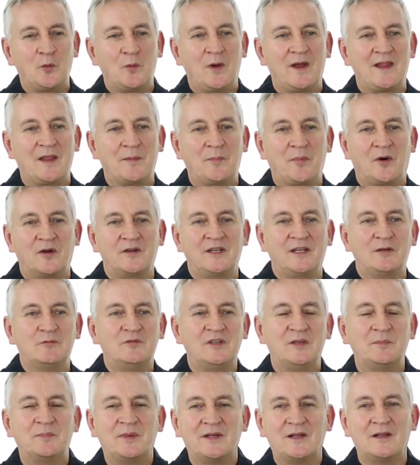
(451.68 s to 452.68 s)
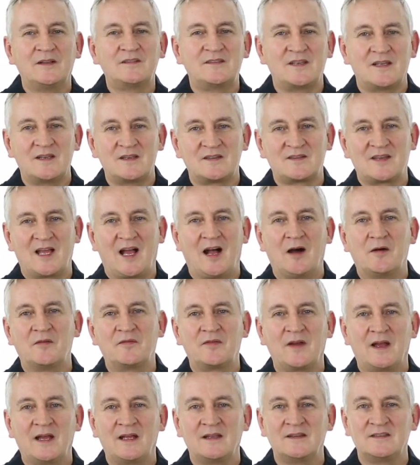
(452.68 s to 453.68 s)
where the body rebuilds
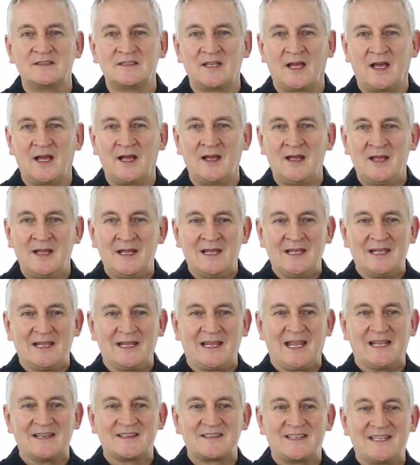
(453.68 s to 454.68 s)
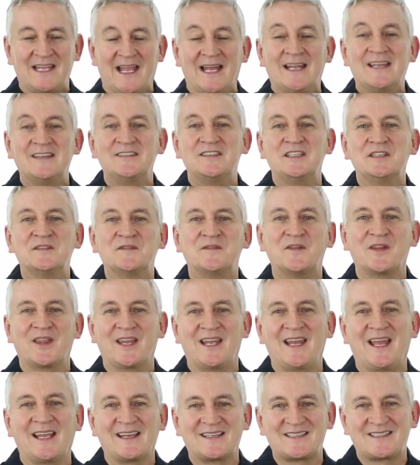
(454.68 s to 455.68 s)
itself and gets the energy for
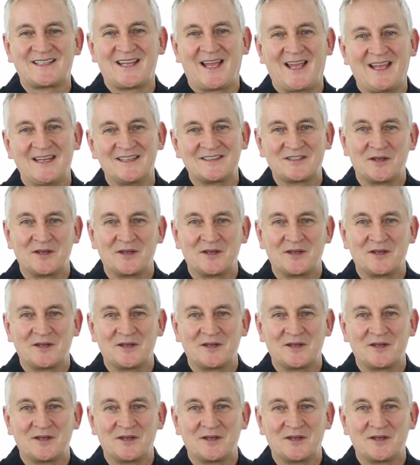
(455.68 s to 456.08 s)
the next day.